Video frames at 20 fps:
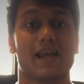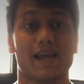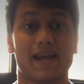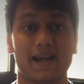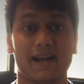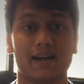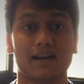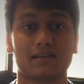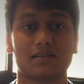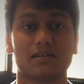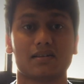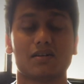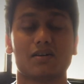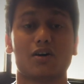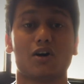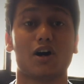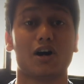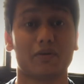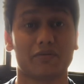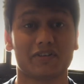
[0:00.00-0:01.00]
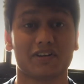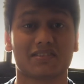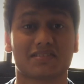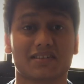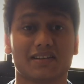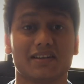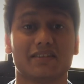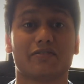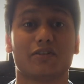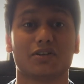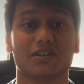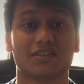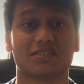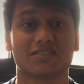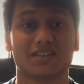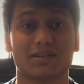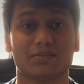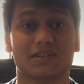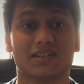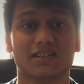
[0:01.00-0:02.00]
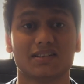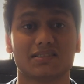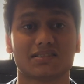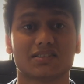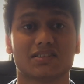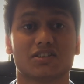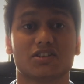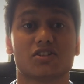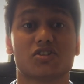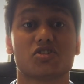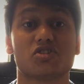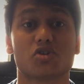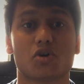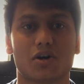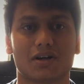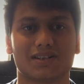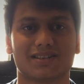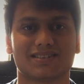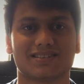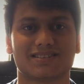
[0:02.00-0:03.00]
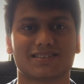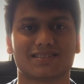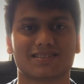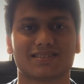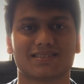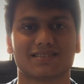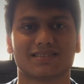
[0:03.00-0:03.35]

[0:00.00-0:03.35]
8th, obviously for the summers, shorts.